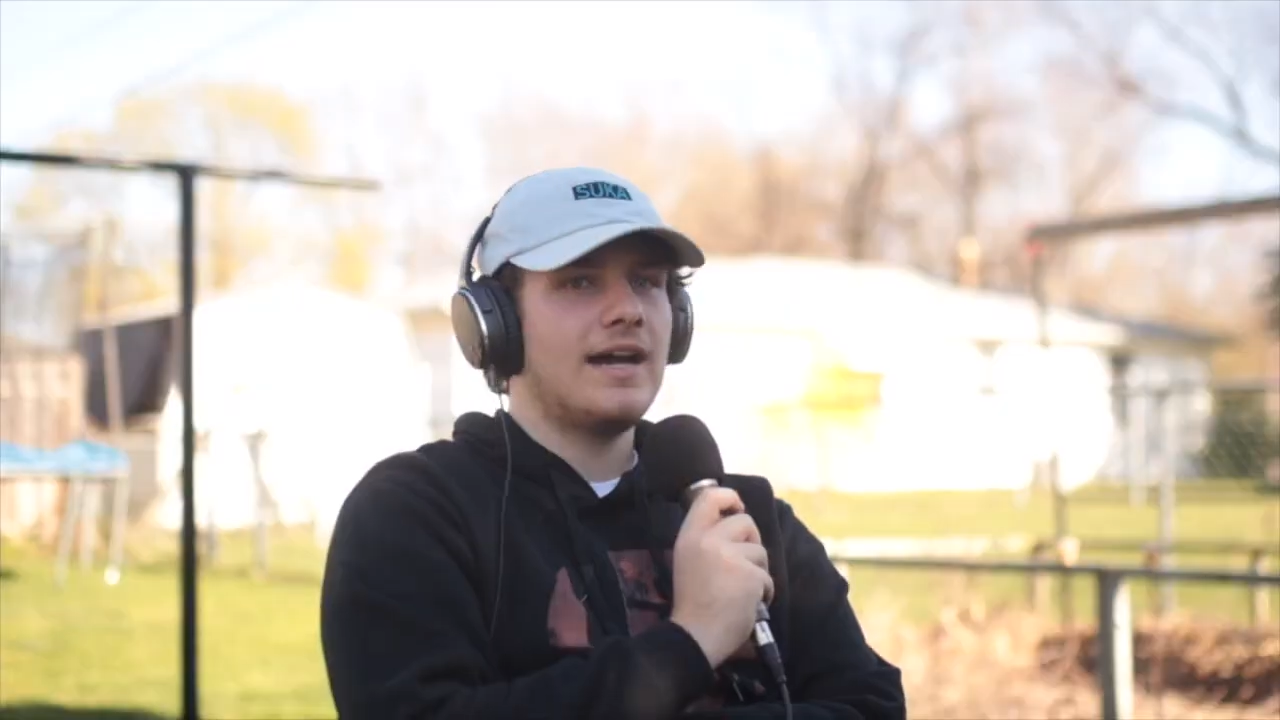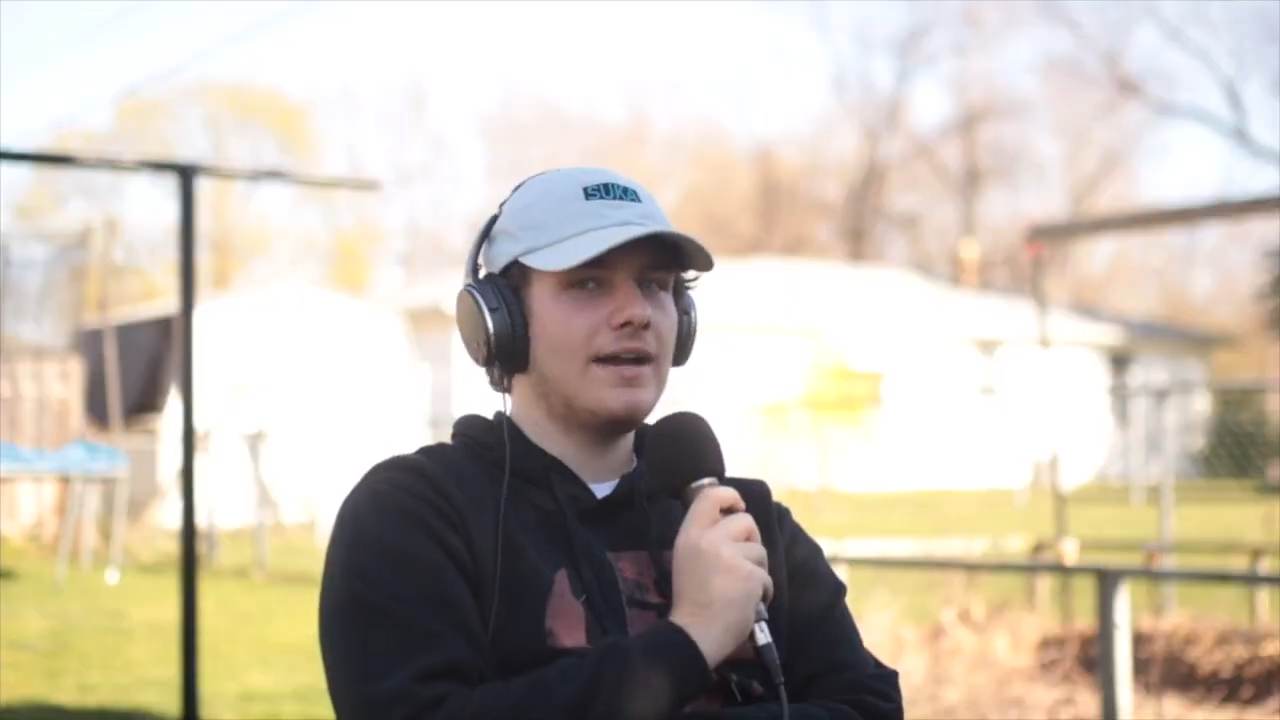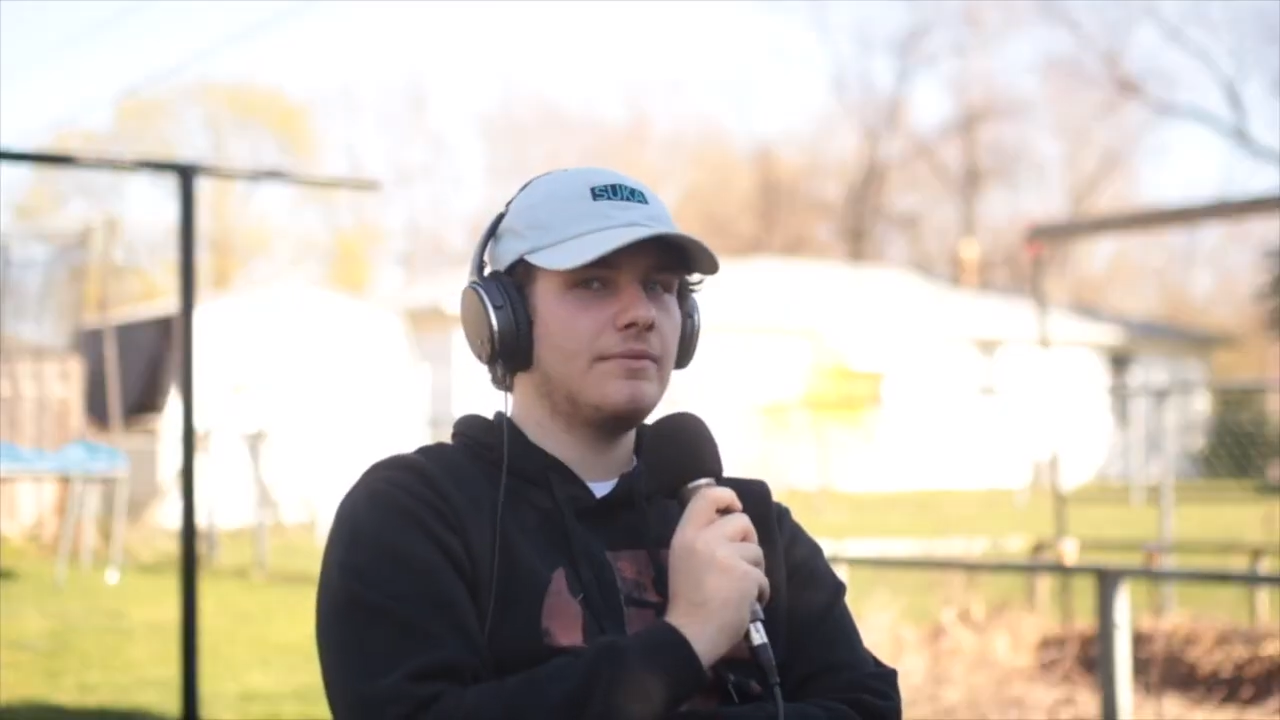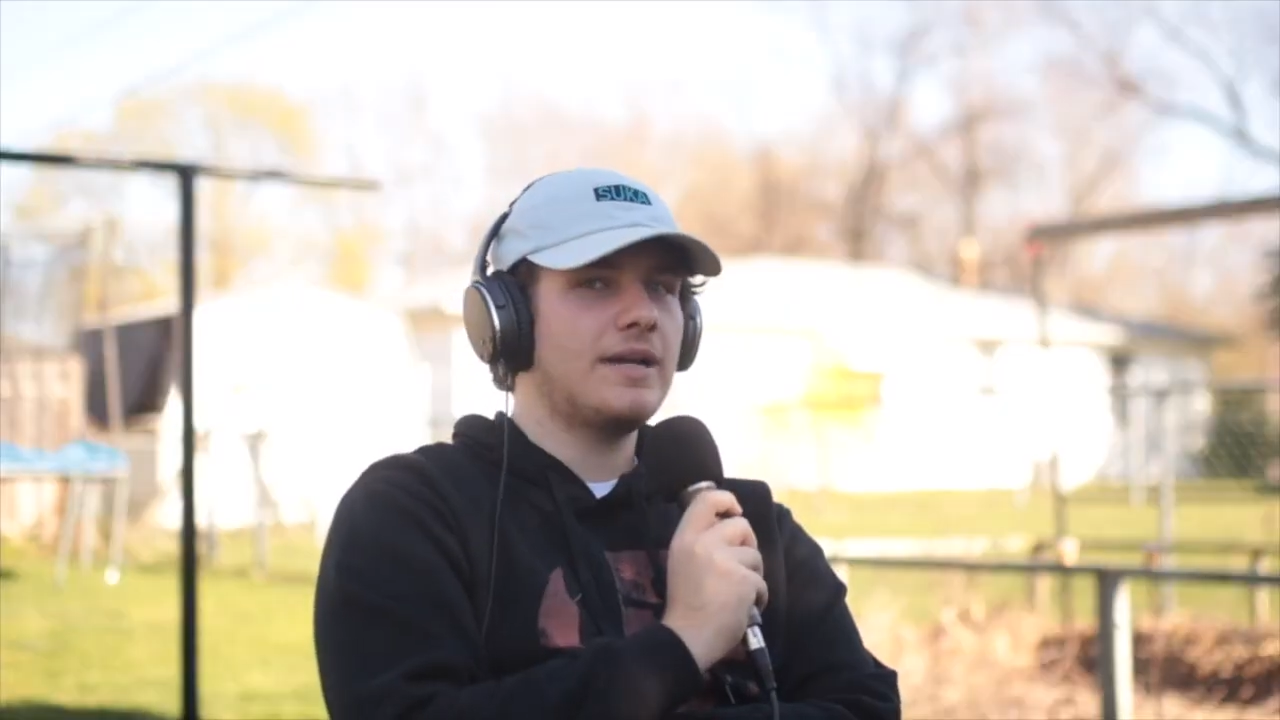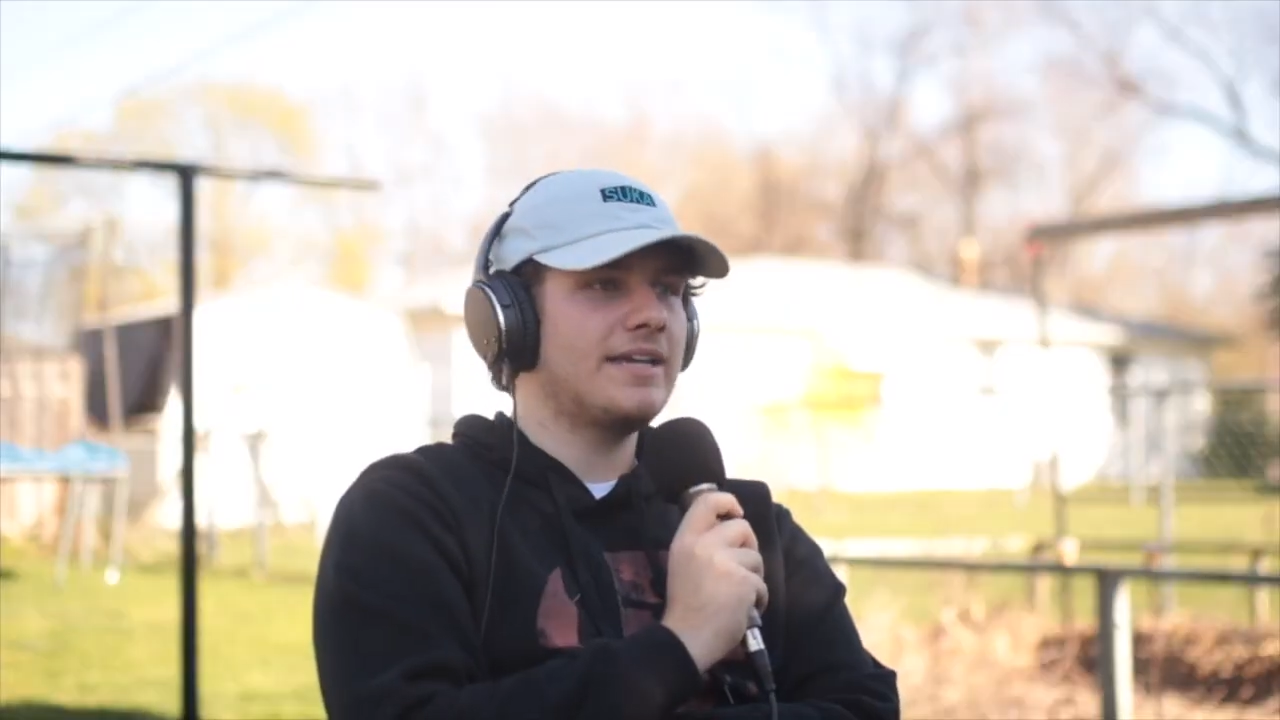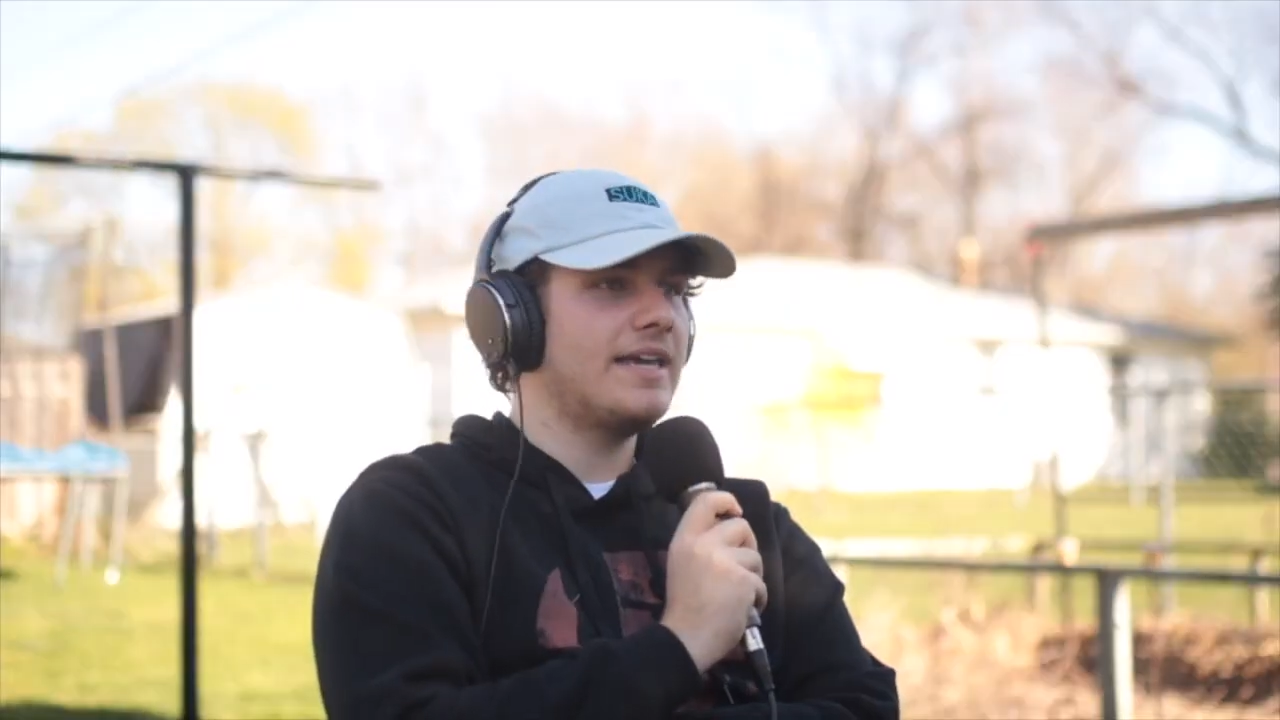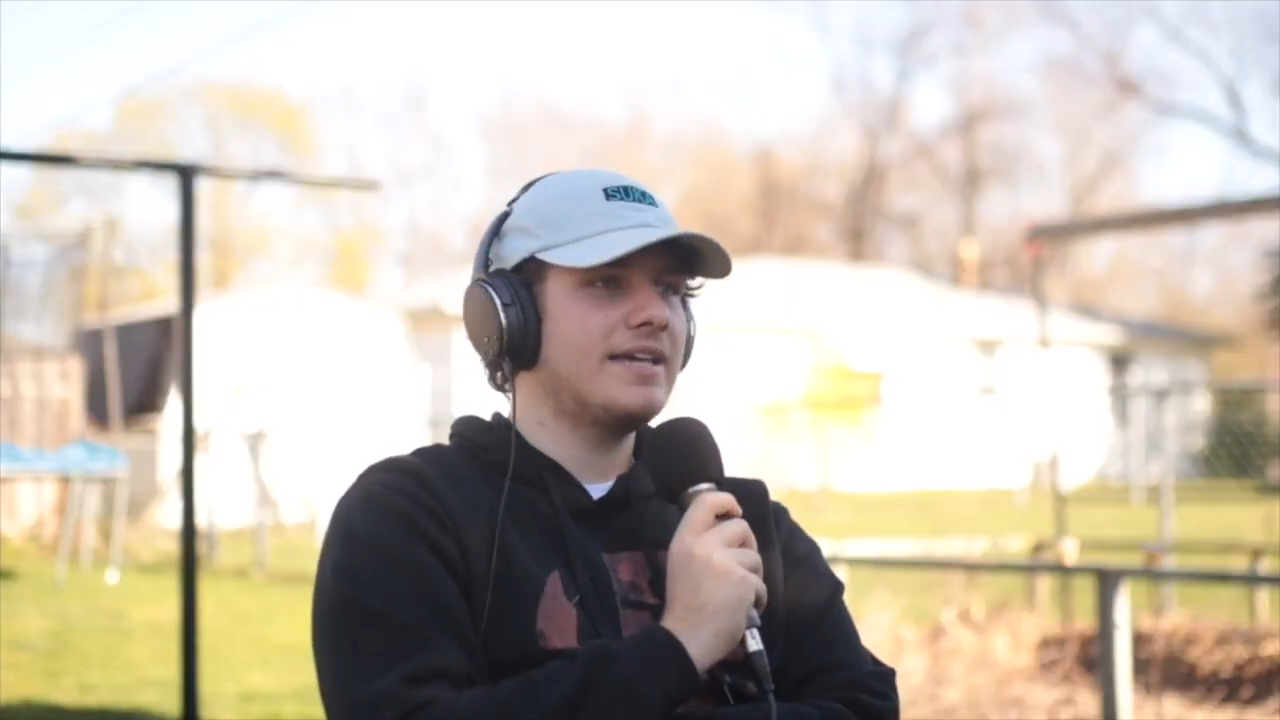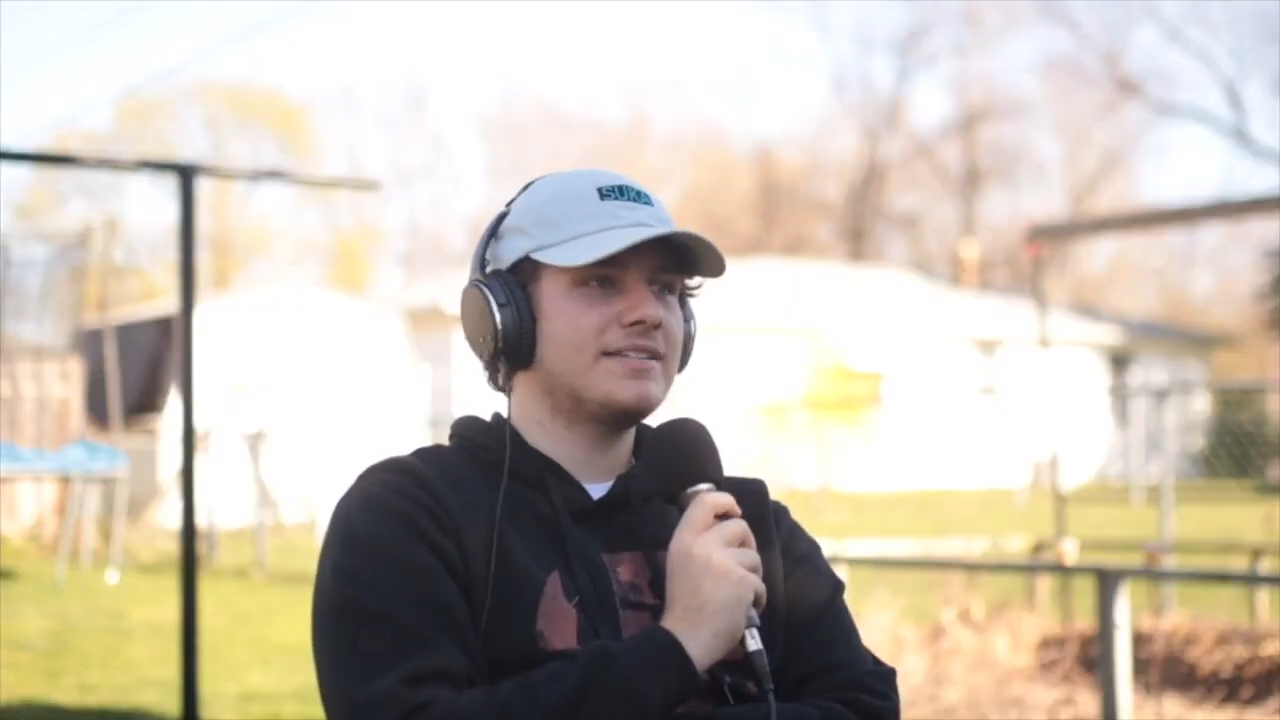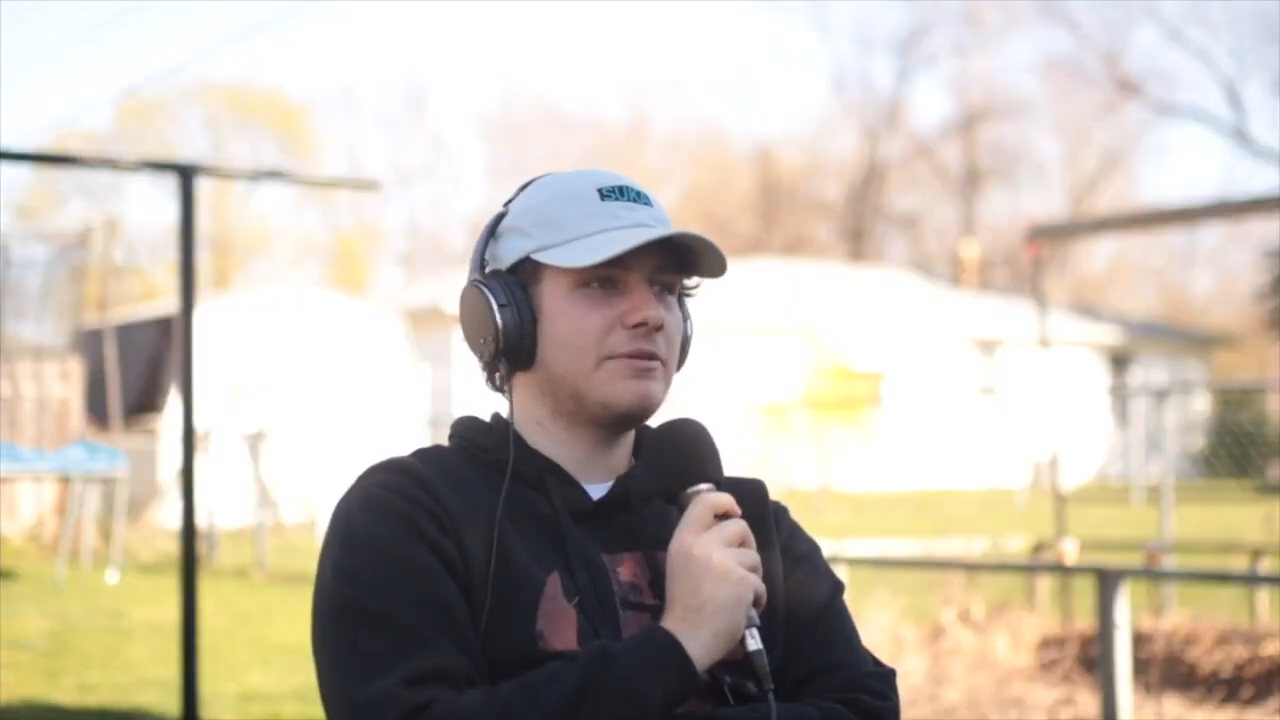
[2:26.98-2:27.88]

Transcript: I, I can't